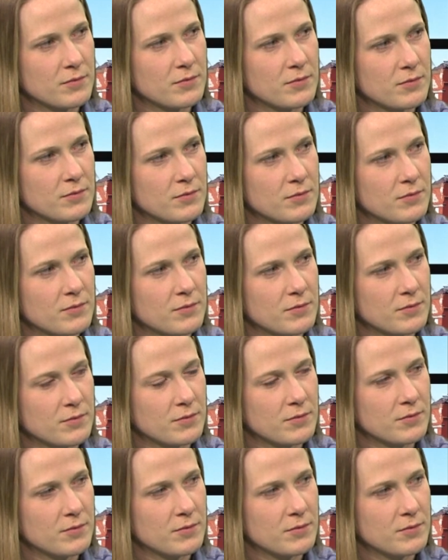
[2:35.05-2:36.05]

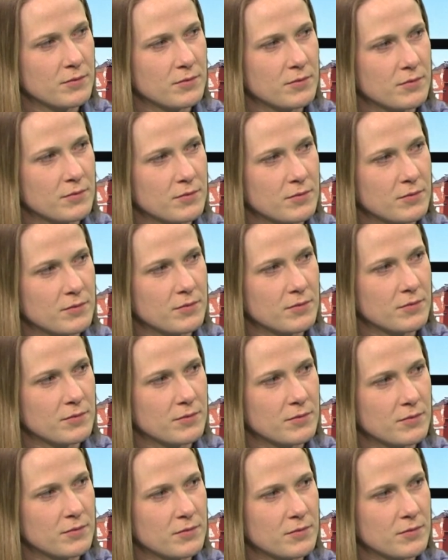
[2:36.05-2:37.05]

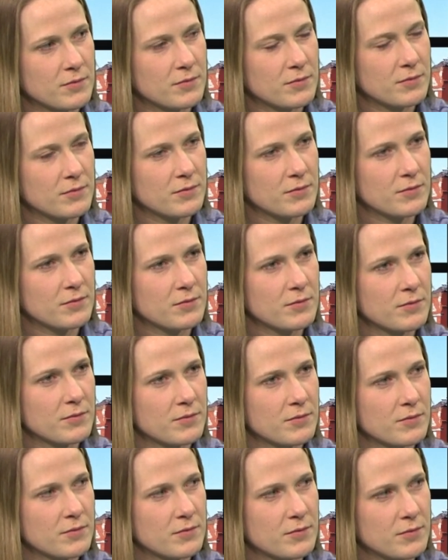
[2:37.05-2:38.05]

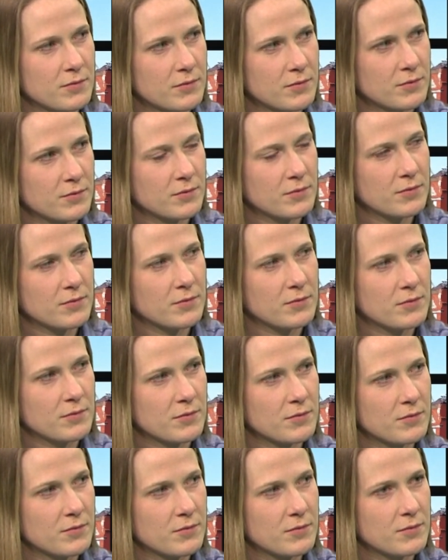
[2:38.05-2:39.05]

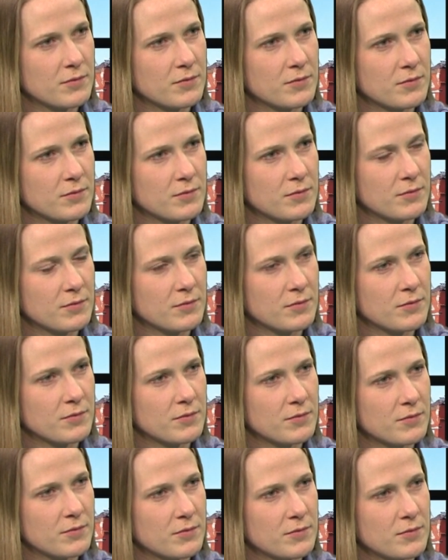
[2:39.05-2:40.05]

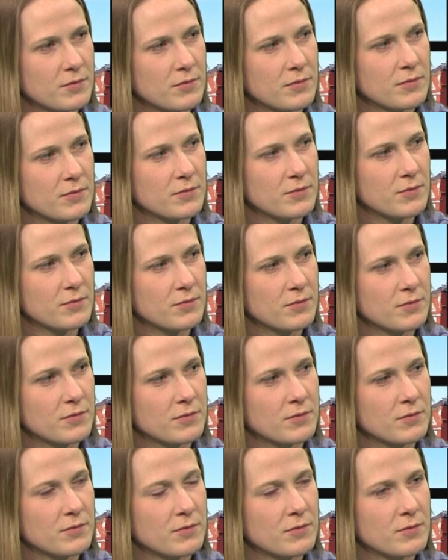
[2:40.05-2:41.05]

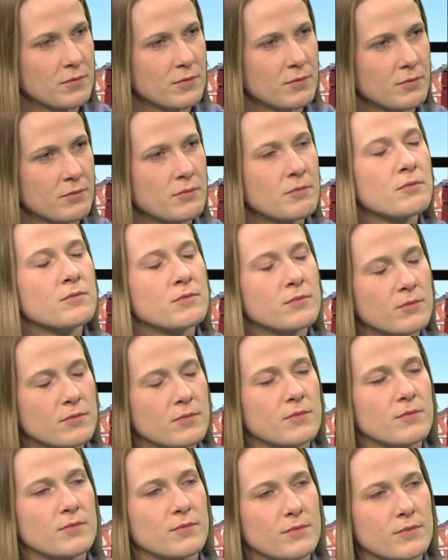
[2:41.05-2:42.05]

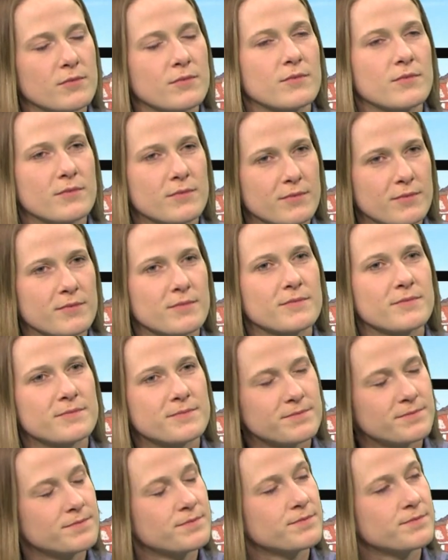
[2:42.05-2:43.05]

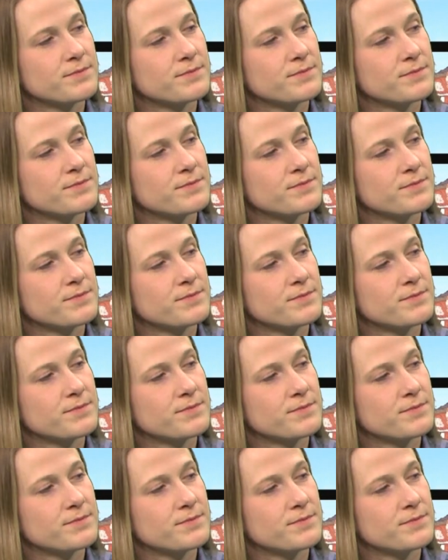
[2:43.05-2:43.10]
(not speaking)